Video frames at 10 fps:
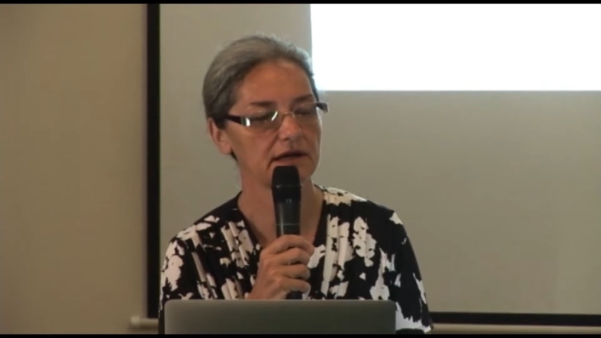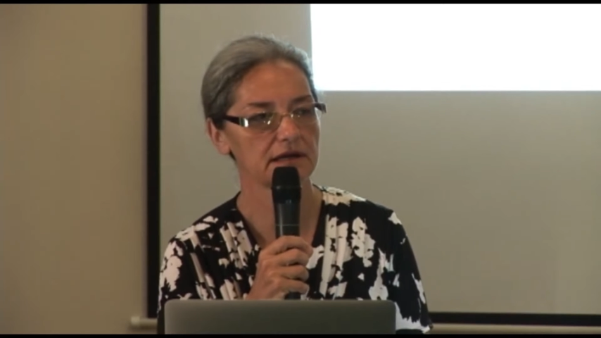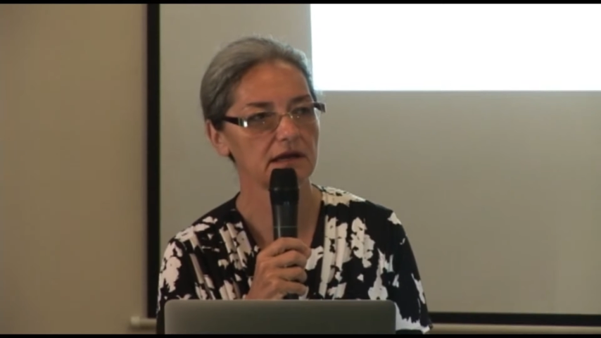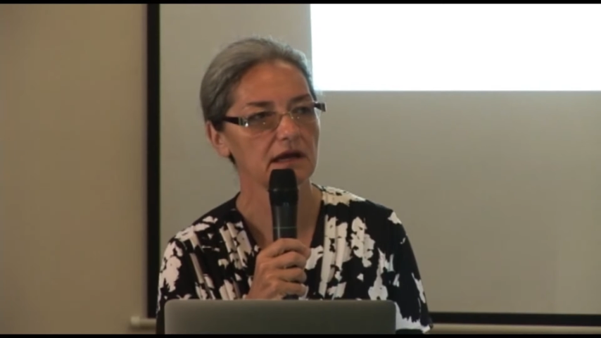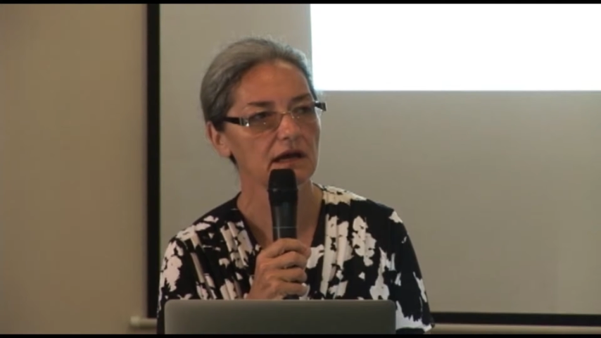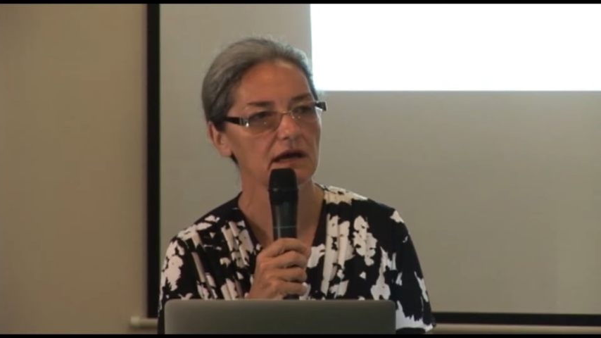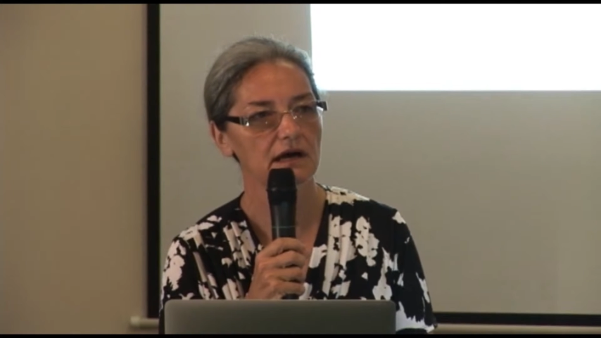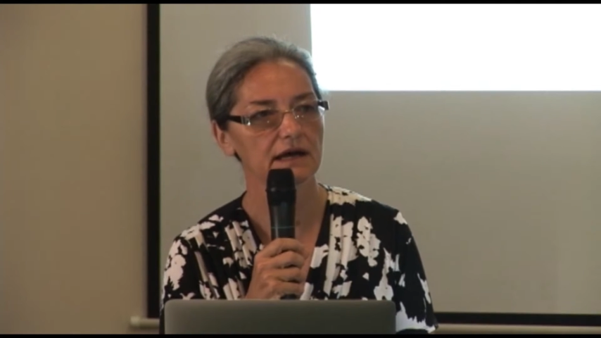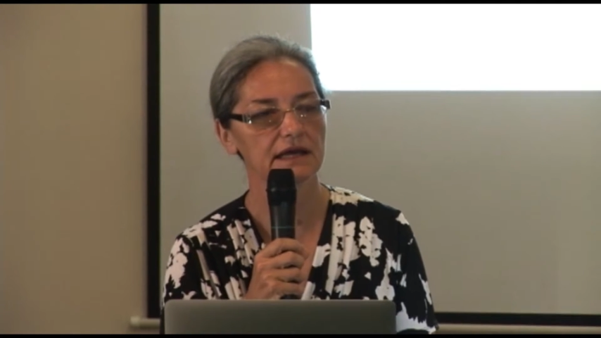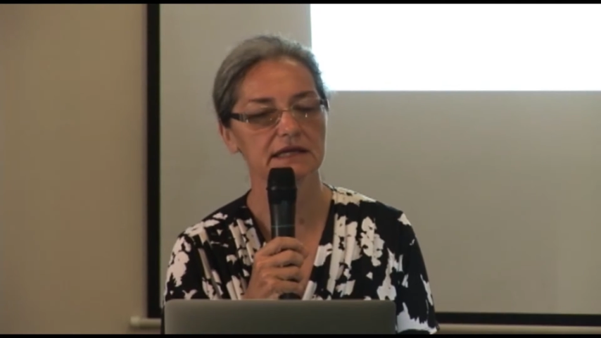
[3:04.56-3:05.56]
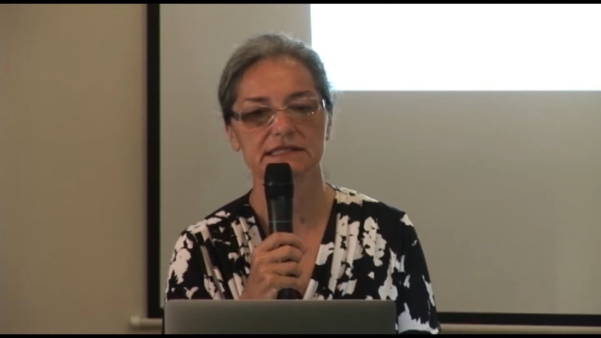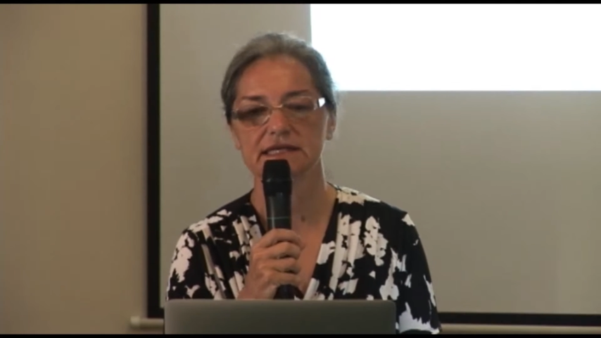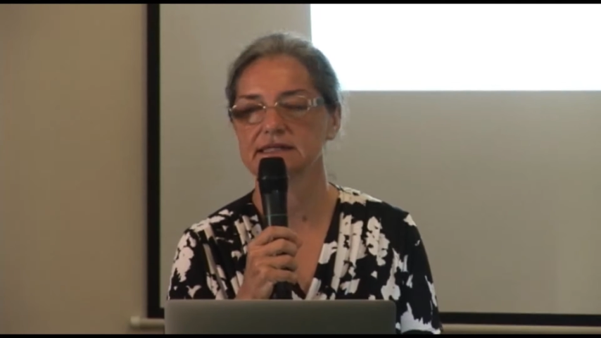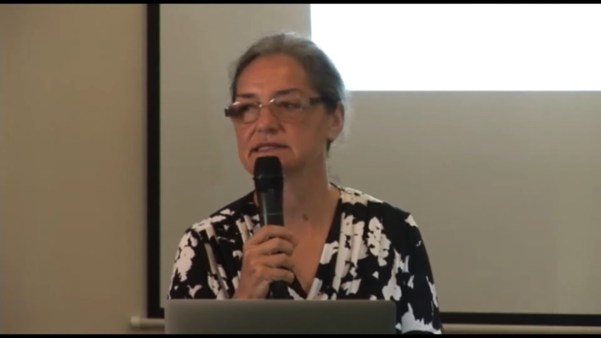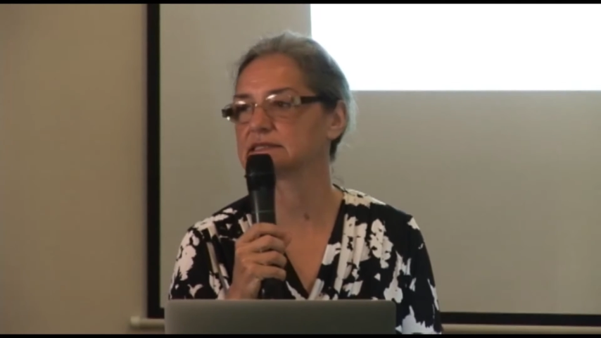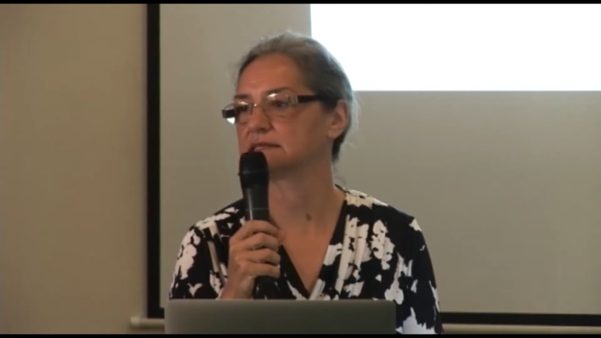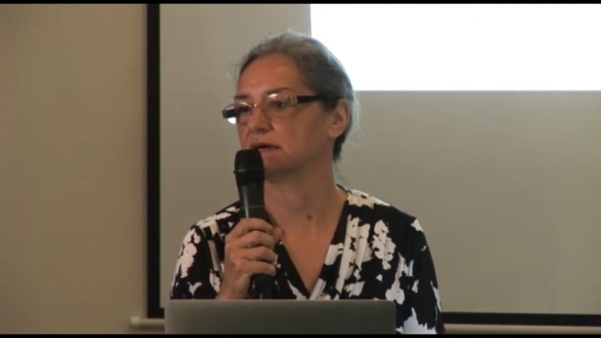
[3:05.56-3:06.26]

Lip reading: on, in a sense,